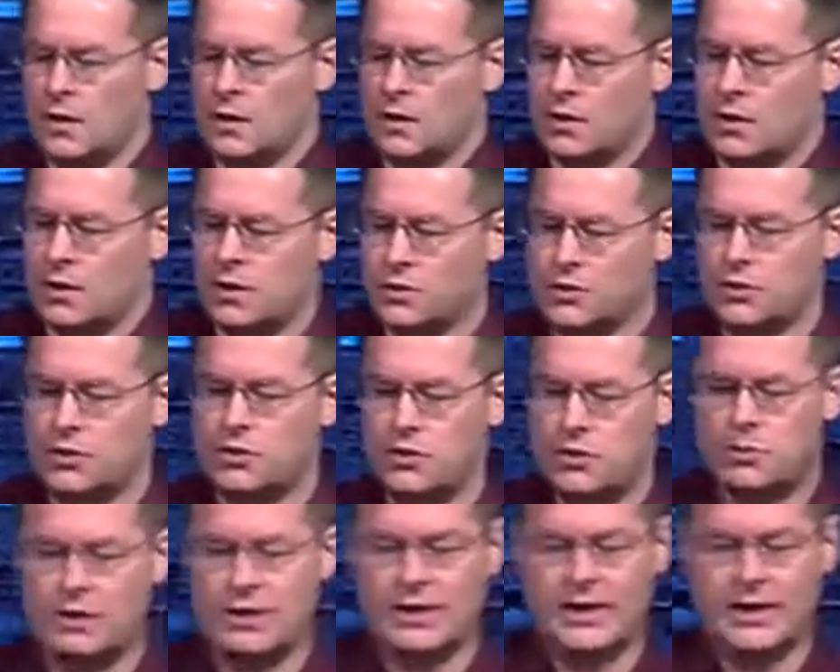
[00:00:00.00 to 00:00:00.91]
"O you
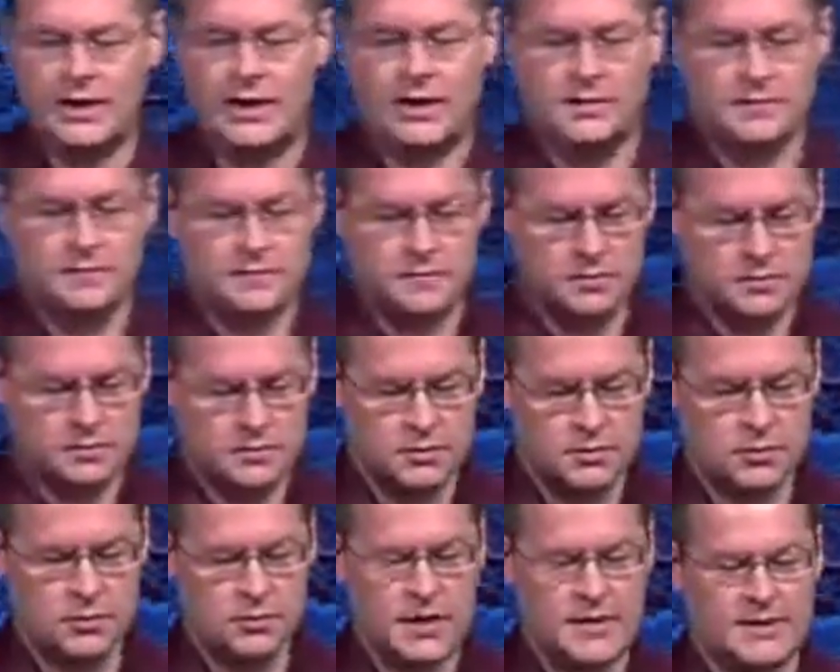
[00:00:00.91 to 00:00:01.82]
who believe,
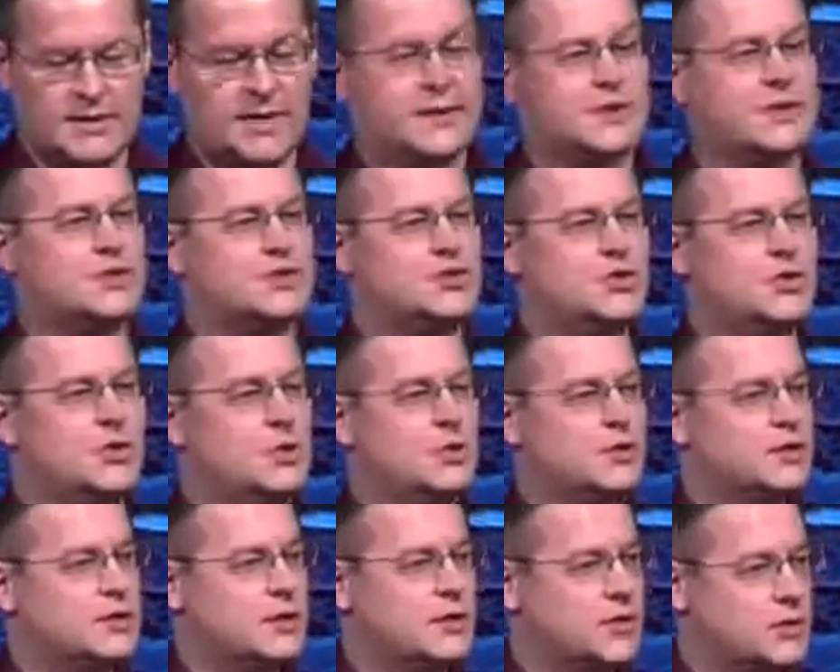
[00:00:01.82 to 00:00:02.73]
do not take the
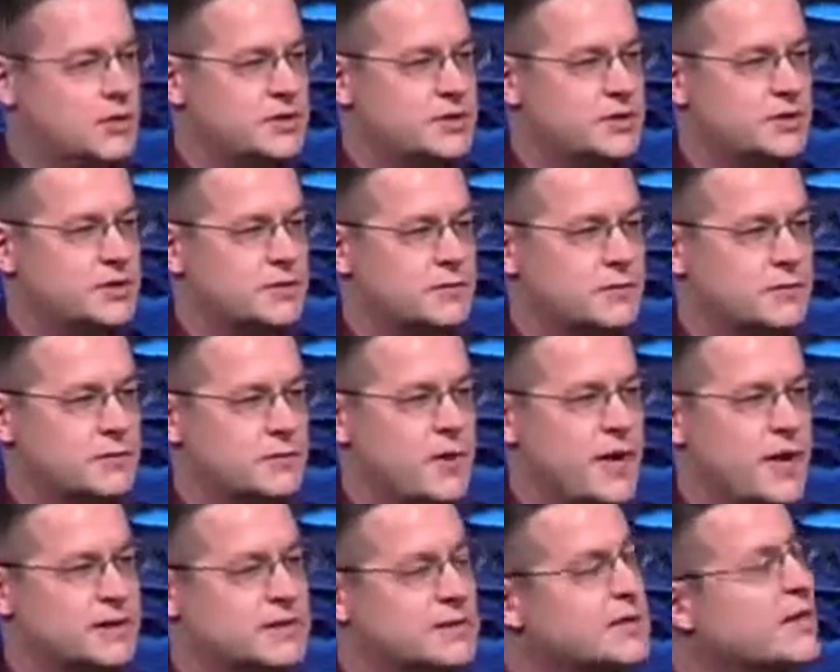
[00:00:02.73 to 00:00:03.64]
Jews and the Christians for
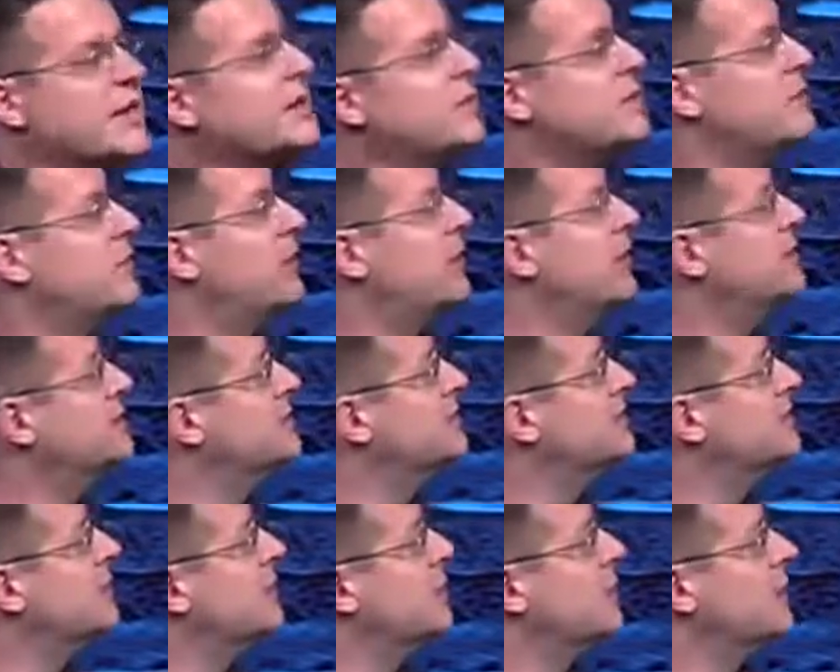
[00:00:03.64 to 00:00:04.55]
friends. They are
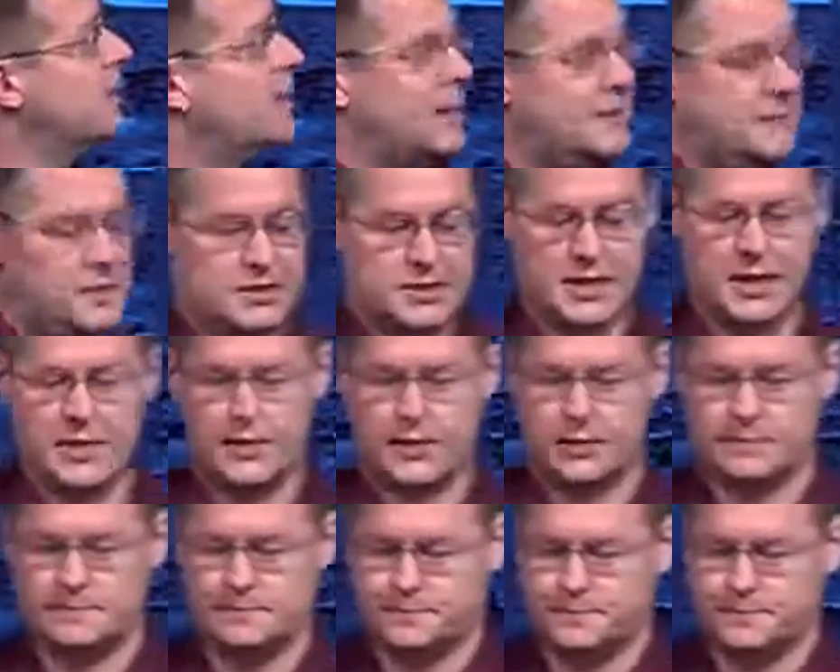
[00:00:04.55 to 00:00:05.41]
friends of each other."